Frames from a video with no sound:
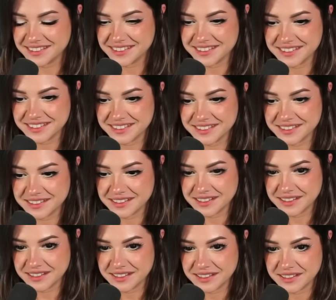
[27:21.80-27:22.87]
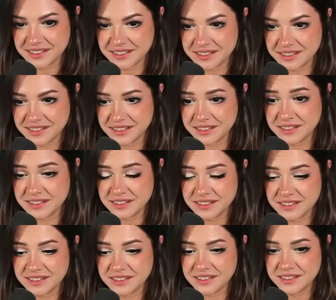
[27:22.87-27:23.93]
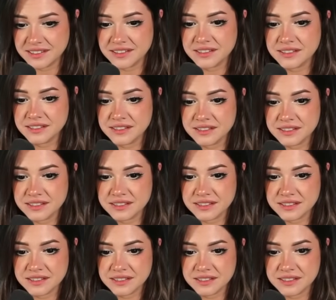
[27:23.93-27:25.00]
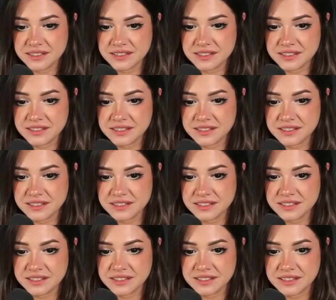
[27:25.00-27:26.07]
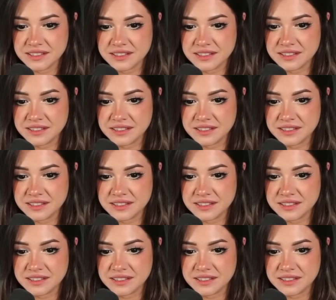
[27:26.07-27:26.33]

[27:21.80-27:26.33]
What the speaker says: The person shown says nothing.